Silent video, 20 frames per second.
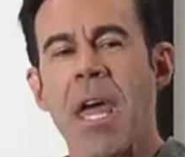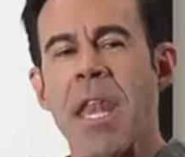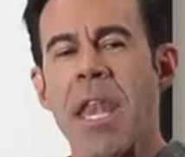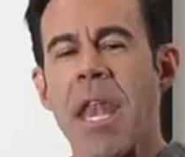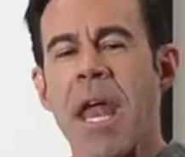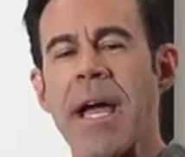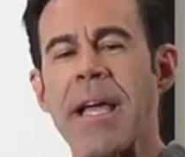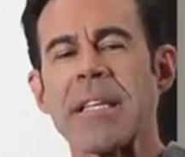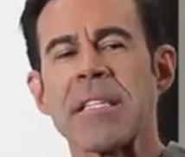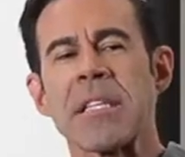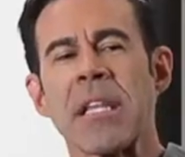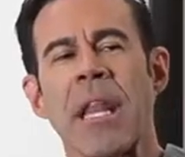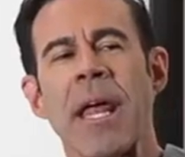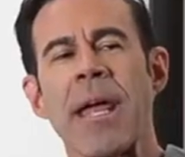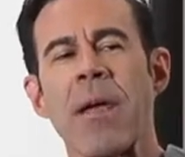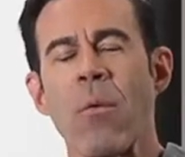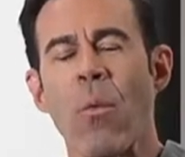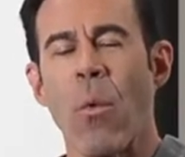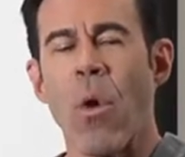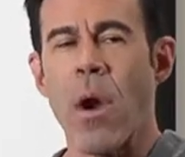Nice
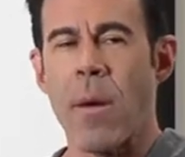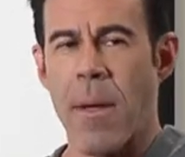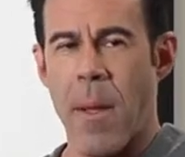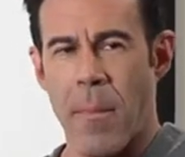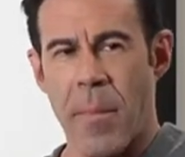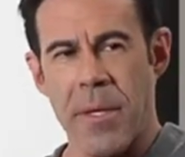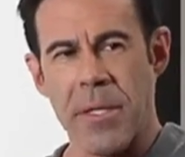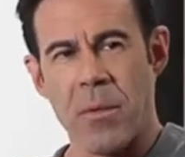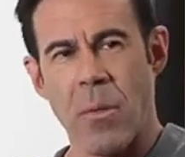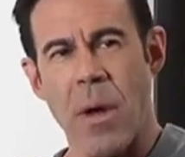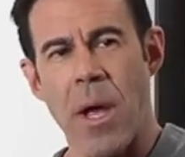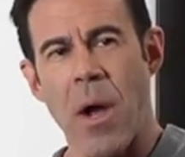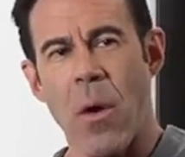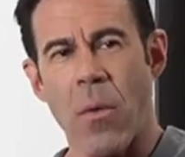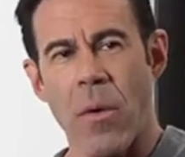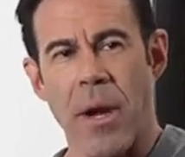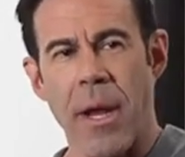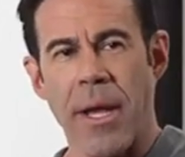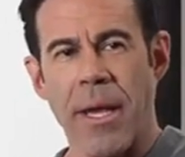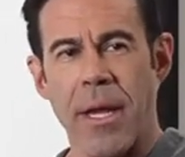light warm-up as well.
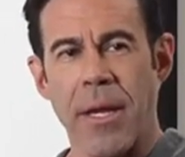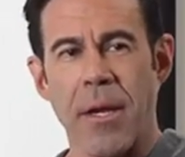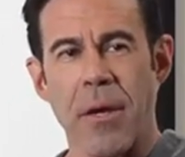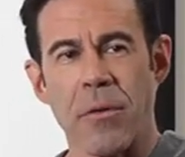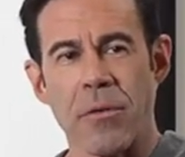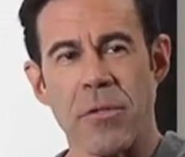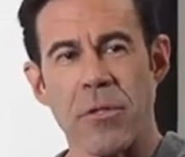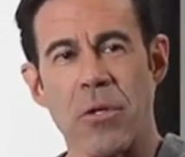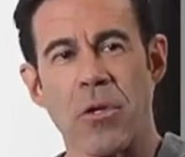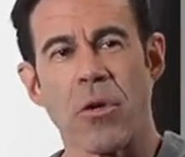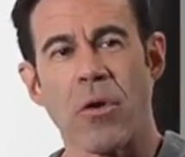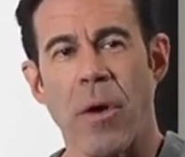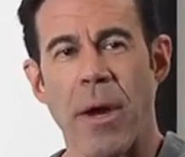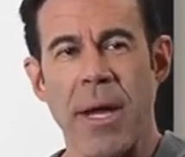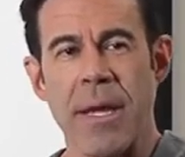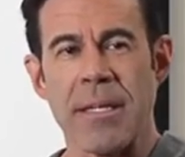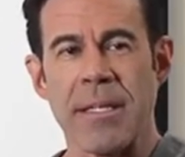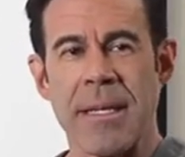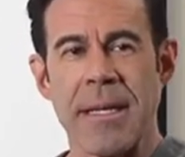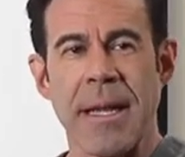We're not gonna go too
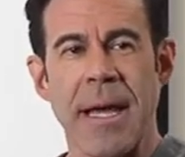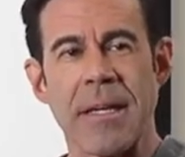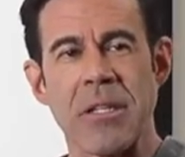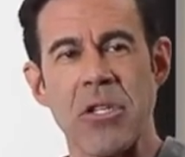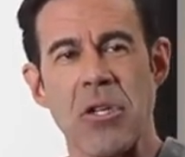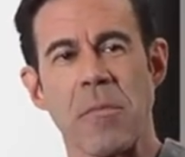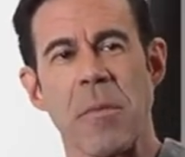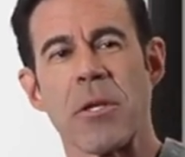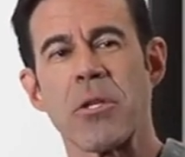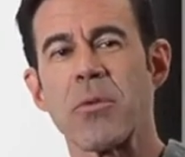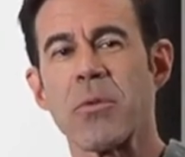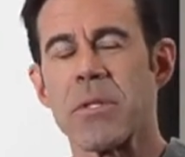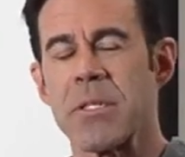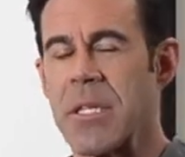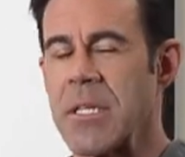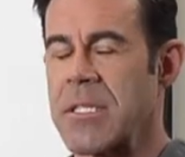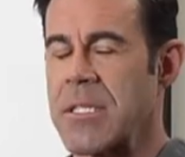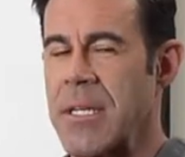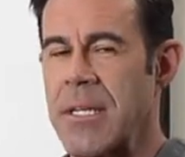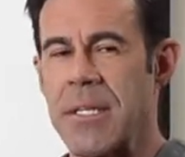crazy, not too much
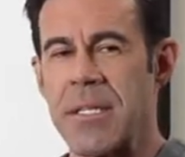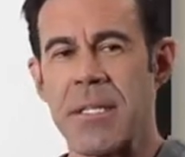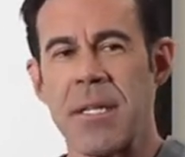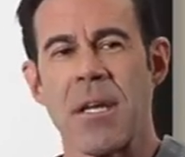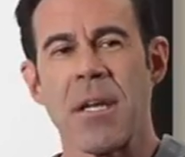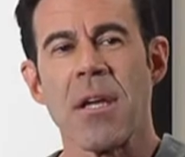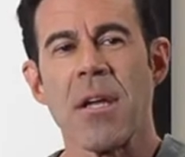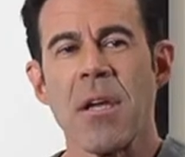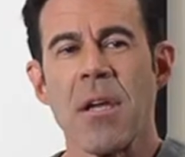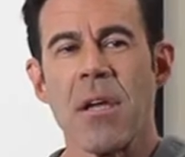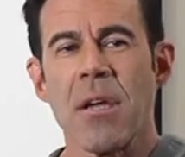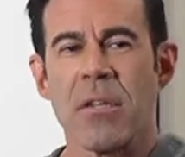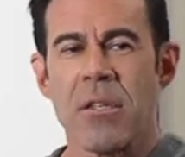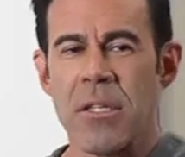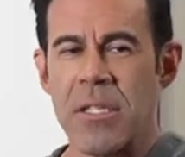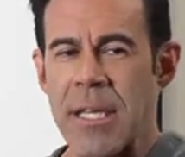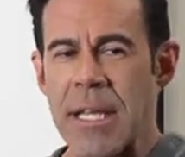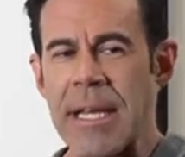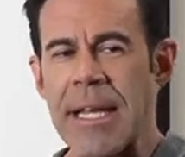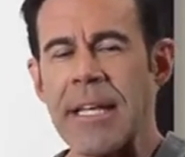resistance.
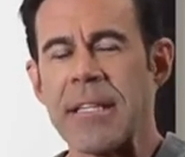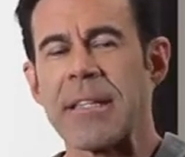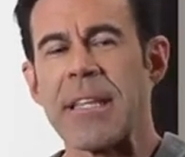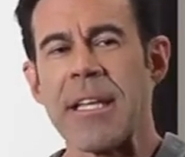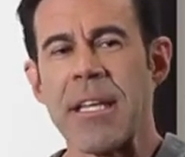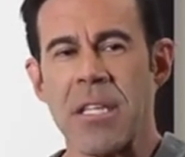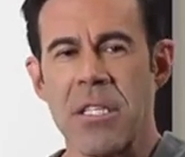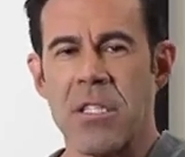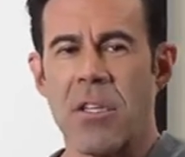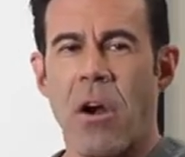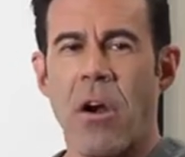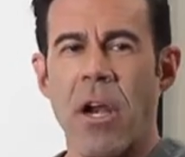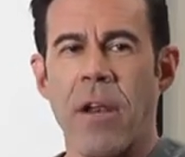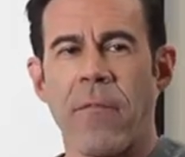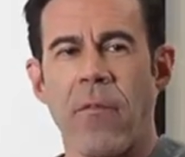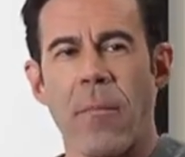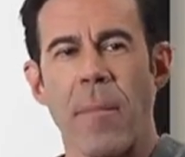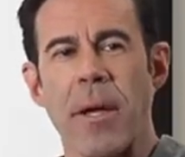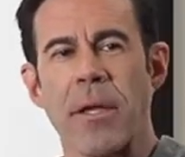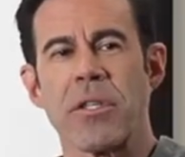Just gonna get things started
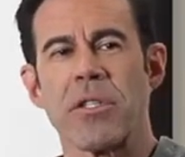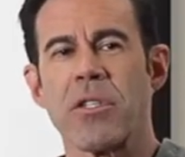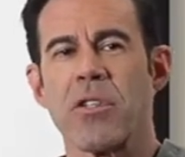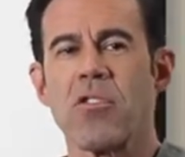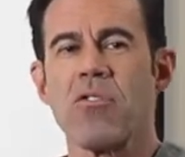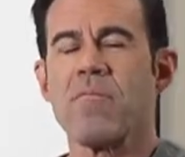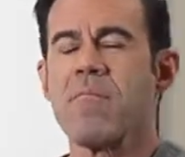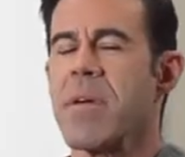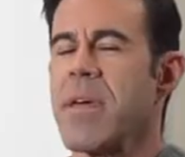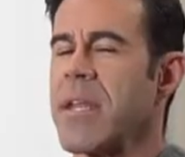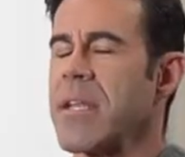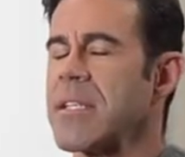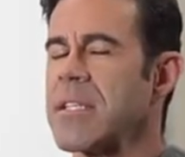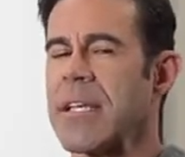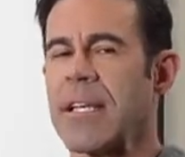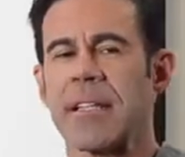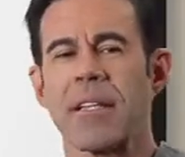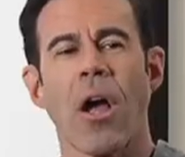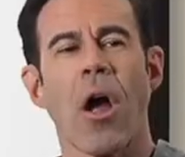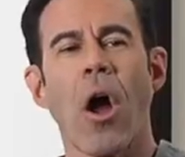for about 2 minutes,
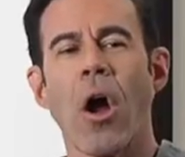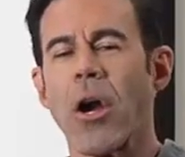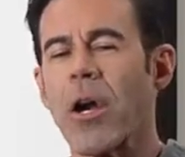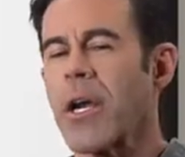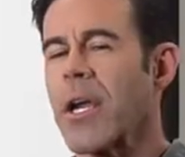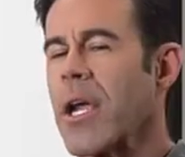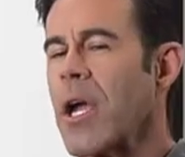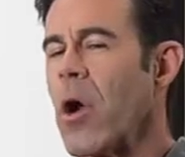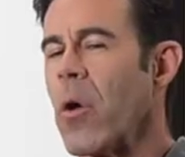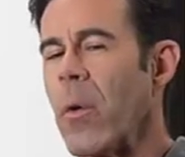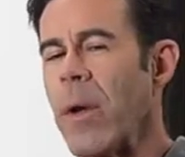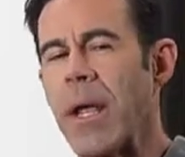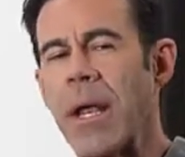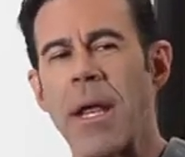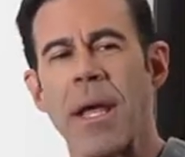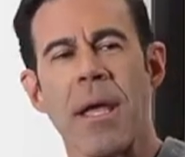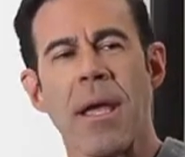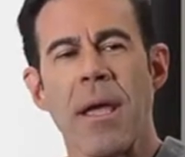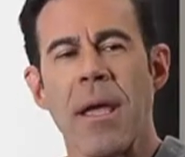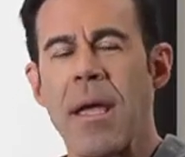get the heart
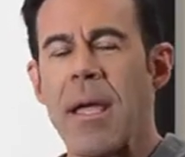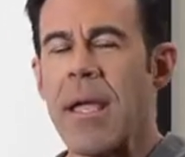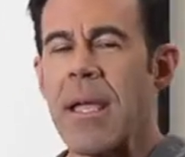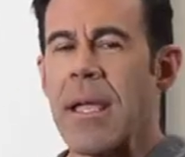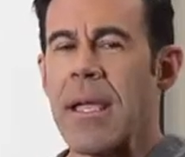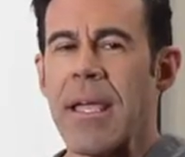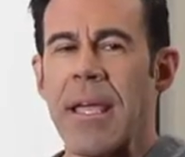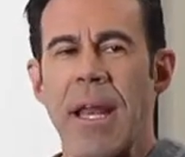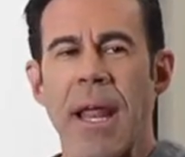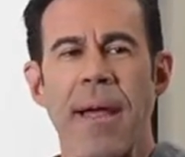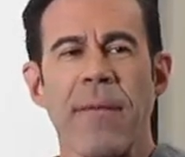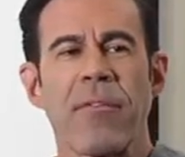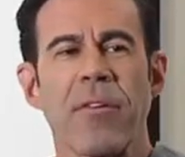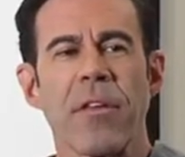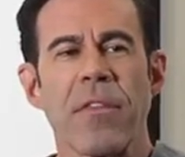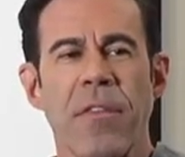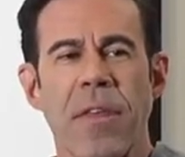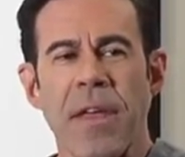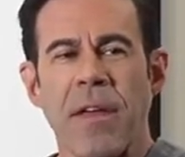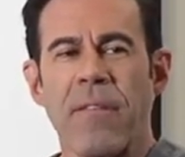going, get
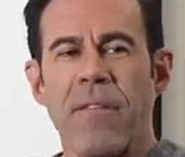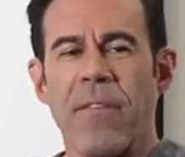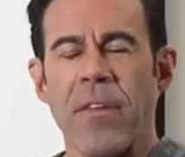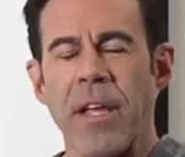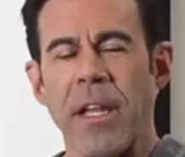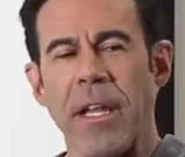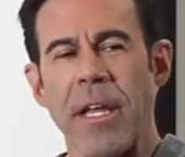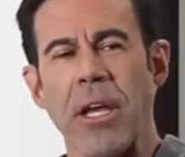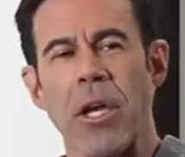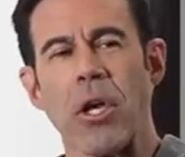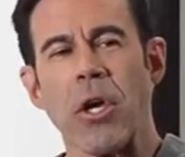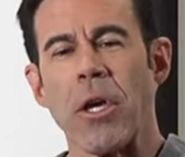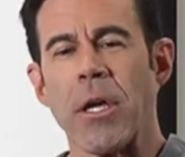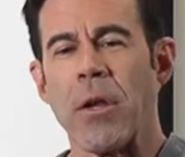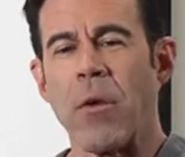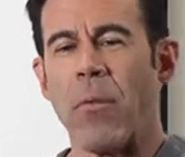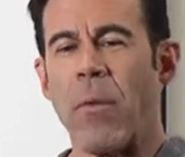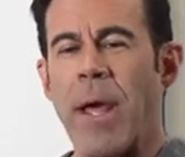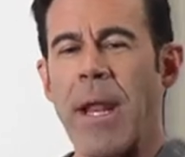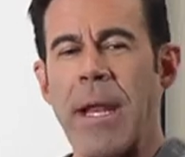everything feeling good
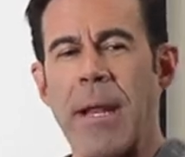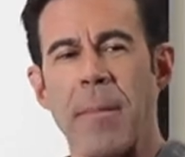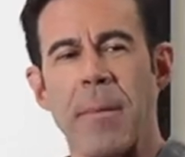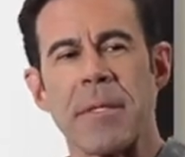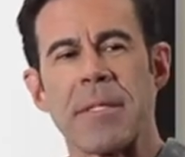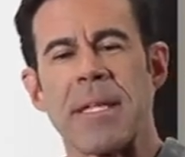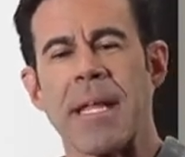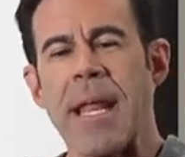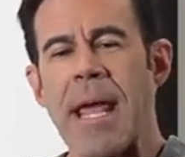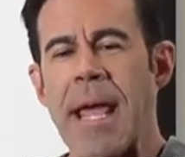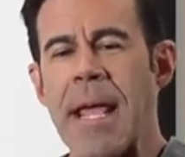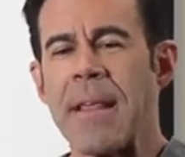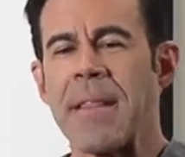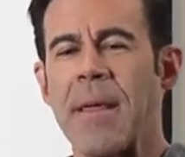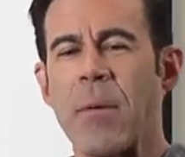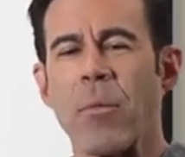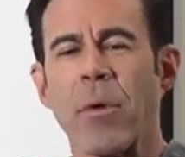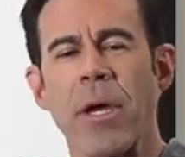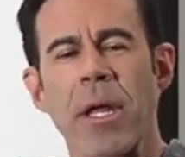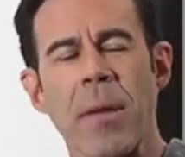and ready. But today,
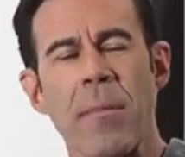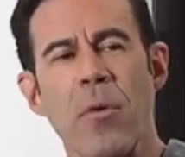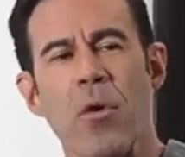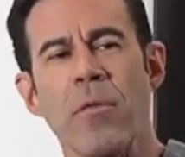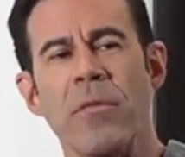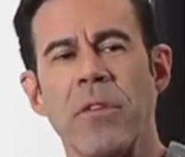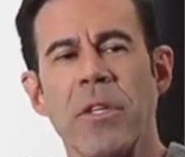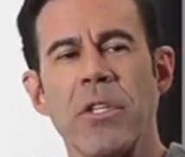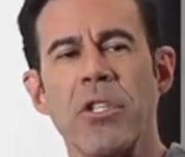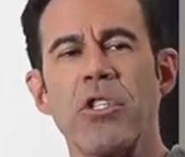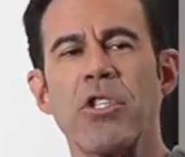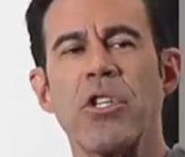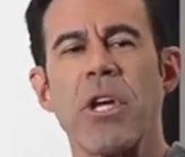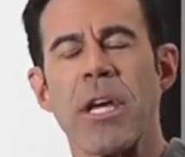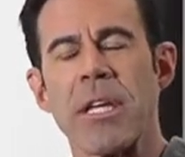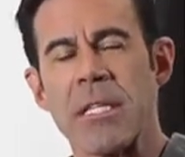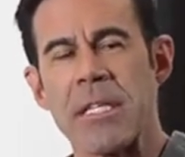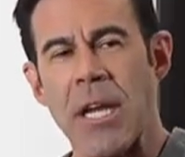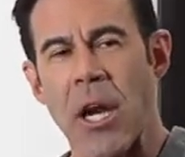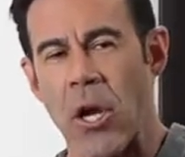then we're gonna move to
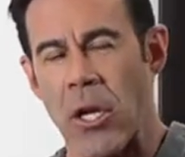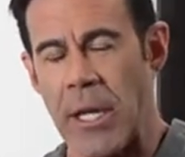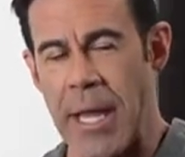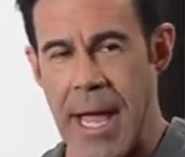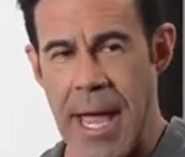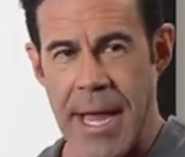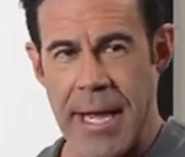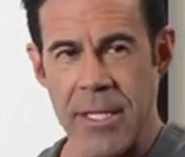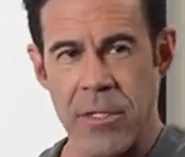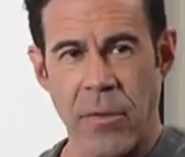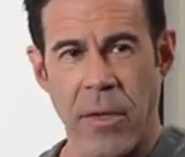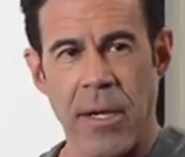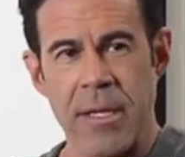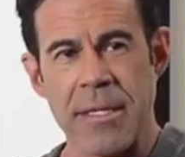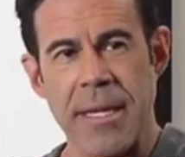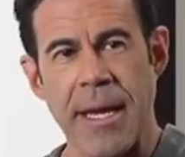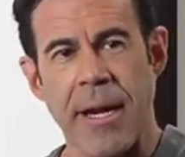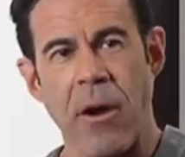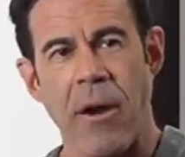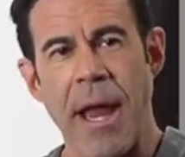just our legs. We're gonna
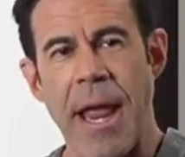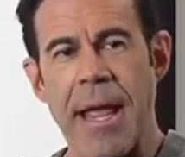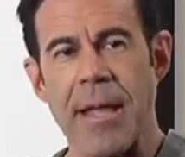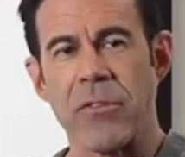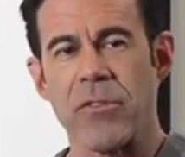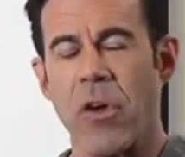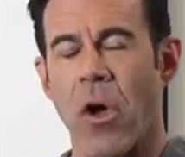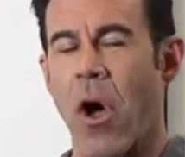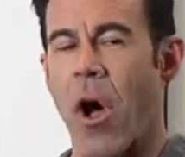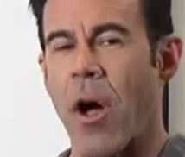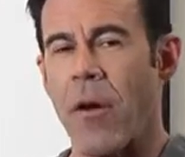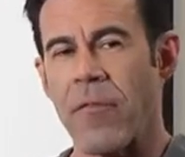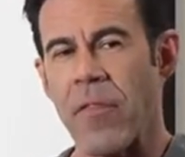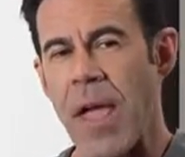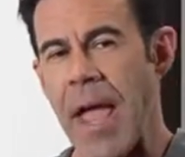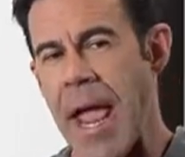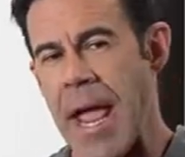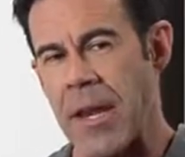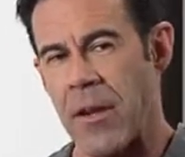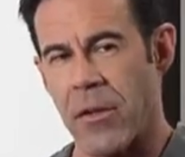take our hands off the
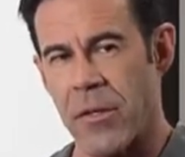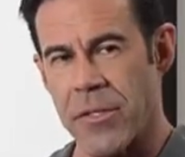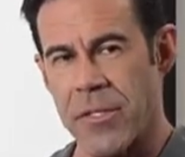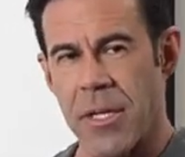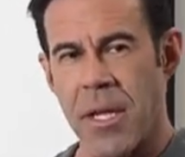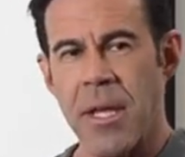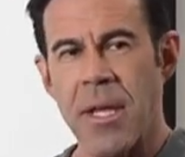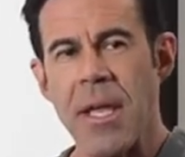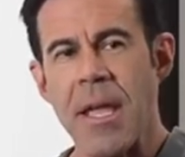handles